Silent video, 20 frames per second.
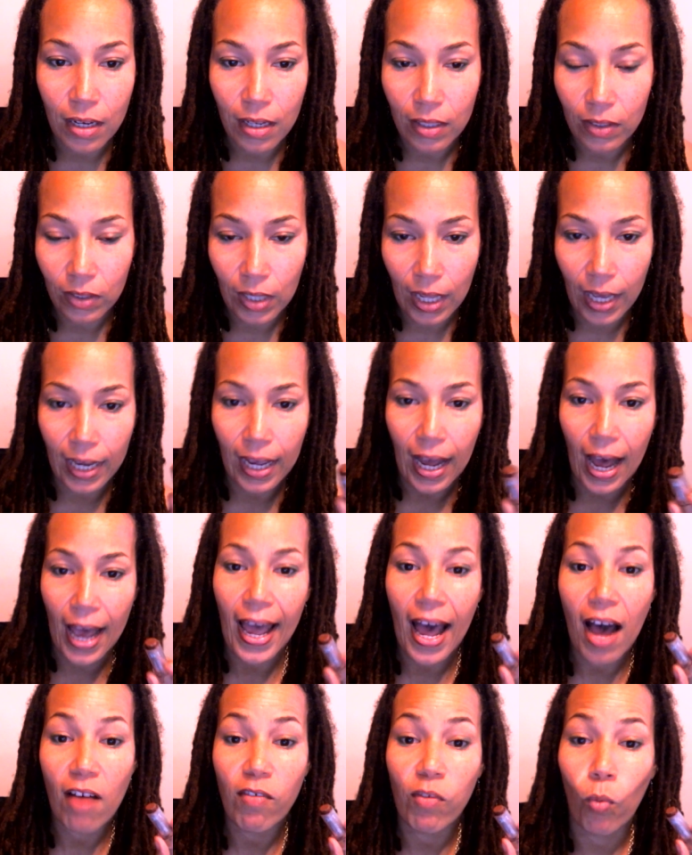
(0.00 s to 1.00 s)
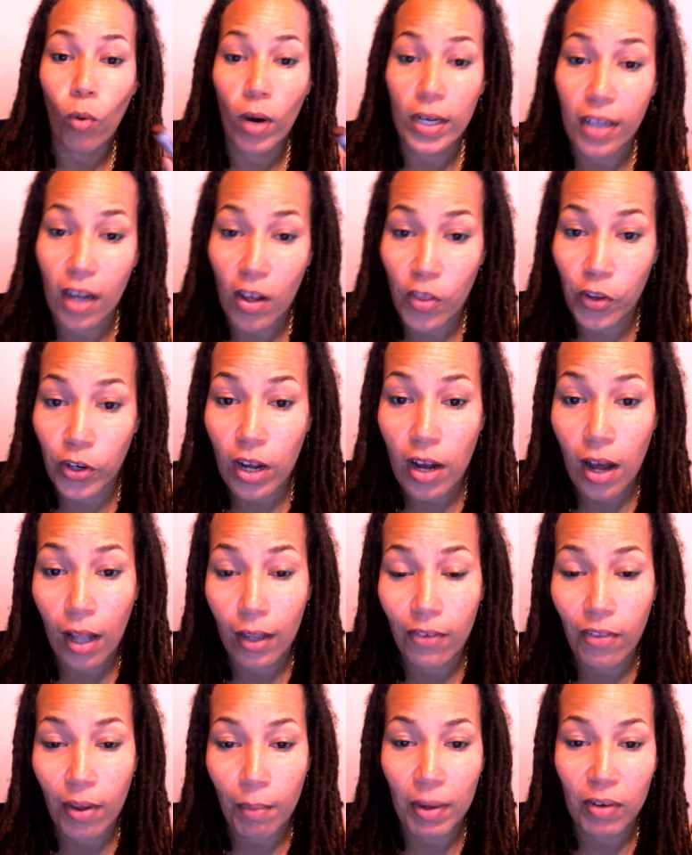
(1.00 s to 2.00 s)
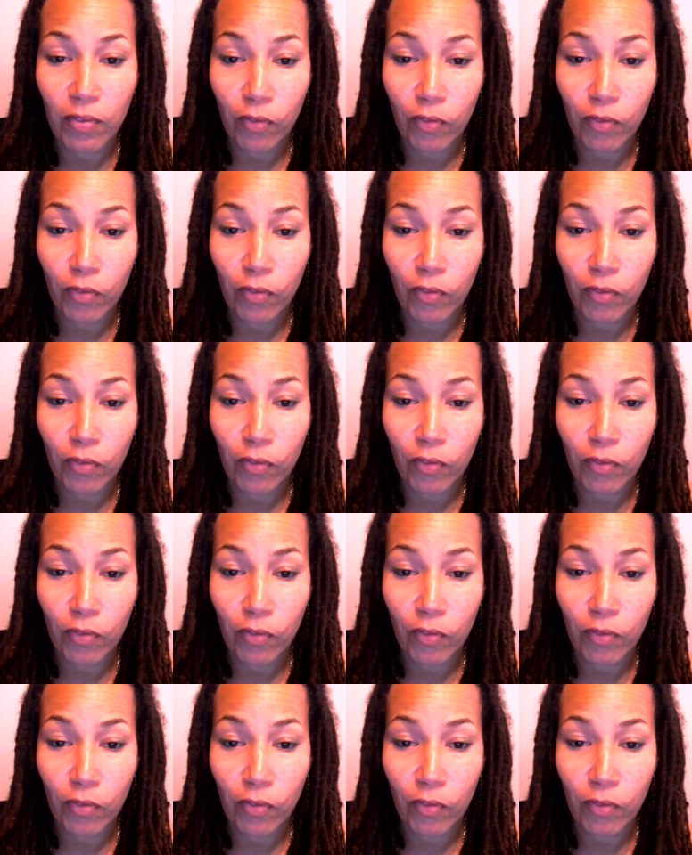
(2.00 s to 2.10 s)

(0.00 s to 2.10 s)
like I have one other color that my